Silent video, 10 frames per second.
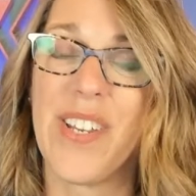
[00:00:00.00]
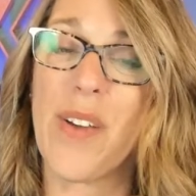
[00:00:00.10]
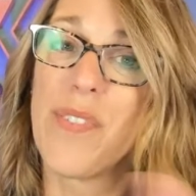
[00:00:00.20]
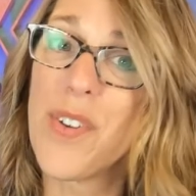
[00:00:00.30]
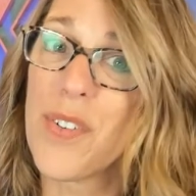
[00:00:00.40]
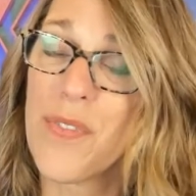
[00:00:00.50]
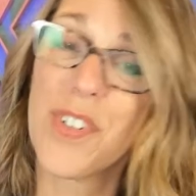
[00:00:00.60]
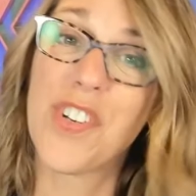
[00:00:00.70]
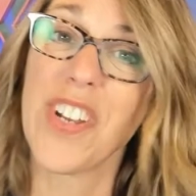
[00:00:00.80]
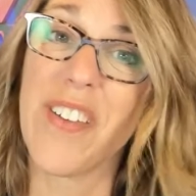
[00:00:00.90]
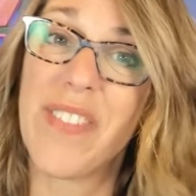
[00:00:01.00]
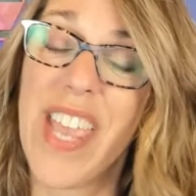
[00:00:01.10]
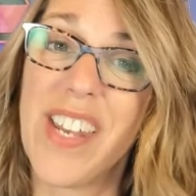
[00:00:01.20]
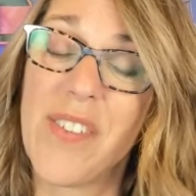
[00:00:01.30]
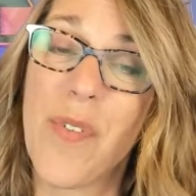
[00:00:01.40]
Now, if your version of the
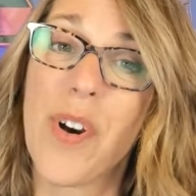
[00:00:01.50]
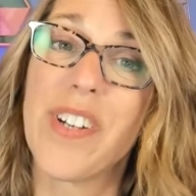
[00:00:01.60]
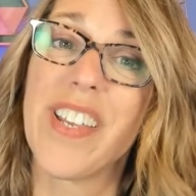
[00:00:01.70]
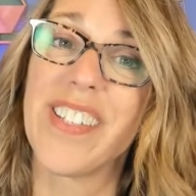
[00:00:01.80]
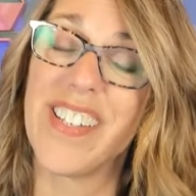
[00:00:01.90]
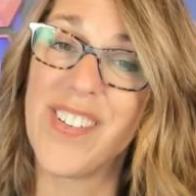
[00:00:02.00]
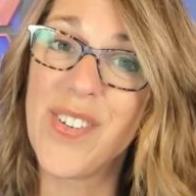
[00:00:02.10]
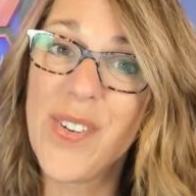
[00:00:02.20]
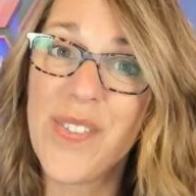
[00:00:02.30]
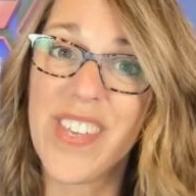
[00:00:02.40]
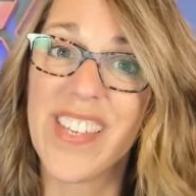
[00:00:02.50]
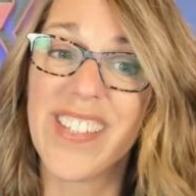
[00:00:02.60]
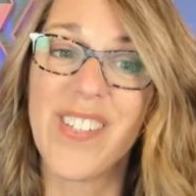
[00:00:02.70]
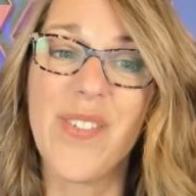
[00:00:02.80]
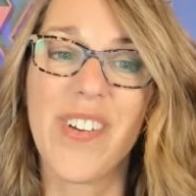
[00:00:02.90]
84 doesn't do
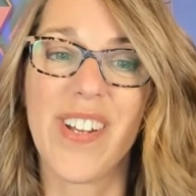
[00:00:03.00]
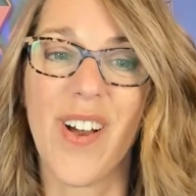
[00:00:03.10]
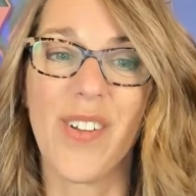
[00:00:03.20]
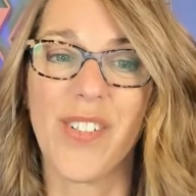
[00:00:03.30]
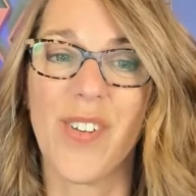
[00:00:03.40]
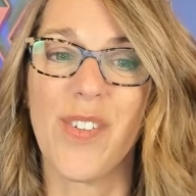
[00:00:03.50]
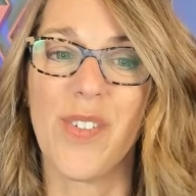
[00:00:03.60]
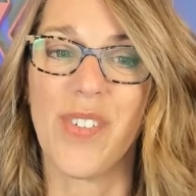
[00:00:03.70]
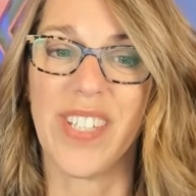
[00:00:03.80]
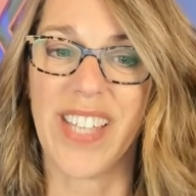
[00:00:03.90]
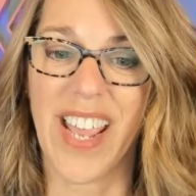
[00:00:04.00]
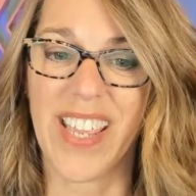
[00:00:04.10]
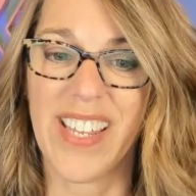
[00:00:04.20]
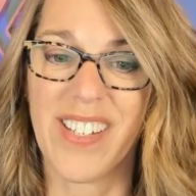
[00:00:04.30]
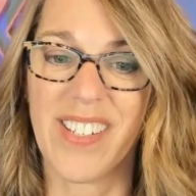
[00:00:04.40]
this, you can also do
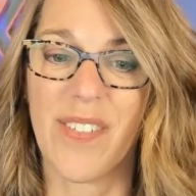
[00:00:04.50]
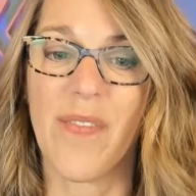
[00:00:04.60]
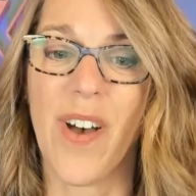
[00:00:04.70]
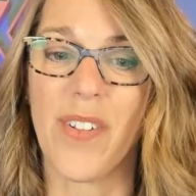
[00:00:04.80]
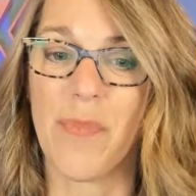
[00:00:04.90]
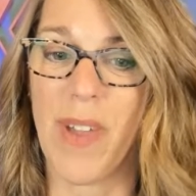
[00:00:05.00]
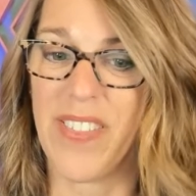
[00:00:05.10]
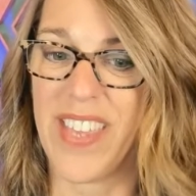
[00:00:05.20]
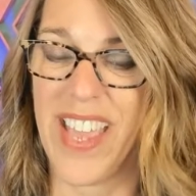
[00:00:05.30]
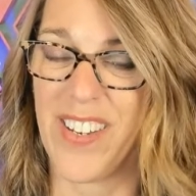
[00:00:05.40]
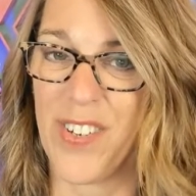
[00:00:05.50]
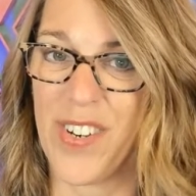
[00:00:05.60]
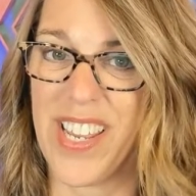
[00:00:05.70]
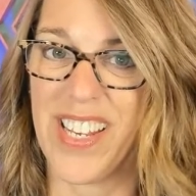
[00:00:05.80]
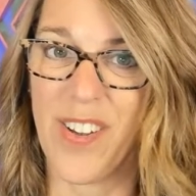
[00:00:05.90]
second followed by the enter
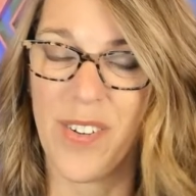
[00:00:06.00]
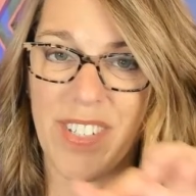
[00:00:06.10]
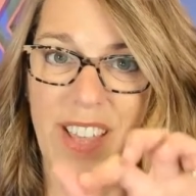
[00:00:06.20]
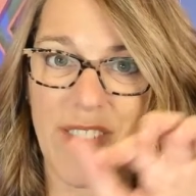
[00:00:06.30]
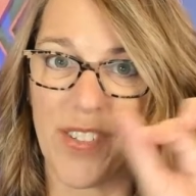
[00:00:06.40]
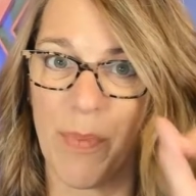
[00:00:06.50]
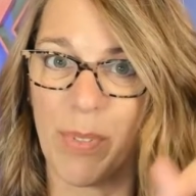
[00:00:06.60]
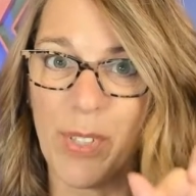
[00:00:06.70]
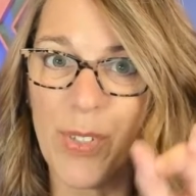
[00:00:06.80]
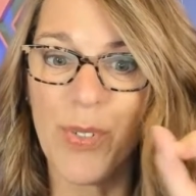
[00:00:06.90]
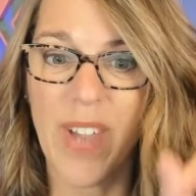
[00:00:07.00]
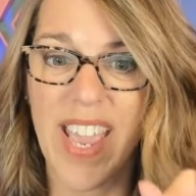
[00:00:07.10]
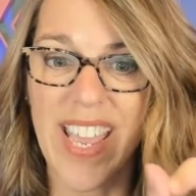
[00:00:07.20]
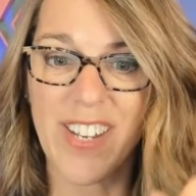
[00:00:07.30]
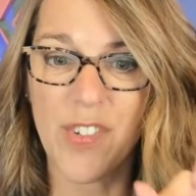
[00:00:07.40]
key. Notice that there's a blue
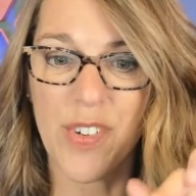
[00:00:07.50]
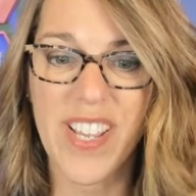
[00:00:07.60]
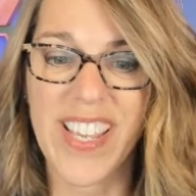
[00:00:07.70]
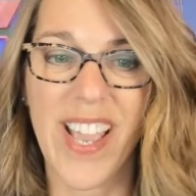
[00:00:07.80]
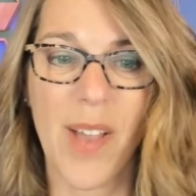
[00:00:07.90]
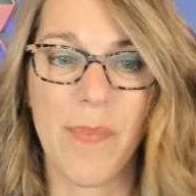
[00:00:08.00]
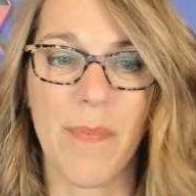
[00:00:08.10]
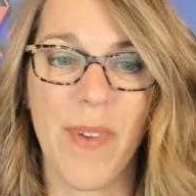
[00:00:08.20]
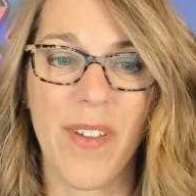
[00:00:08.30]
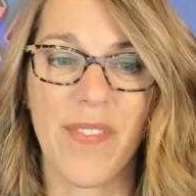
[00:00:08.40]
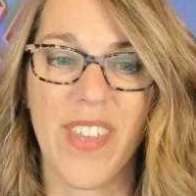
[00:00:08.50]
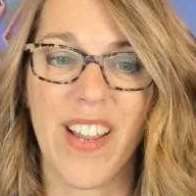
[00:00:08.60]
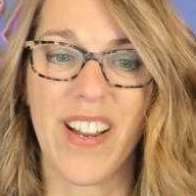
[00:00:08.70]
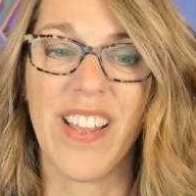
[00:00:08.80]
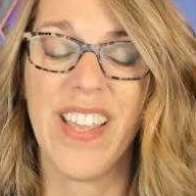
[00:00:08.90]
entry up above
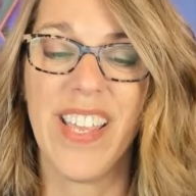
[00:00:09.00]
there.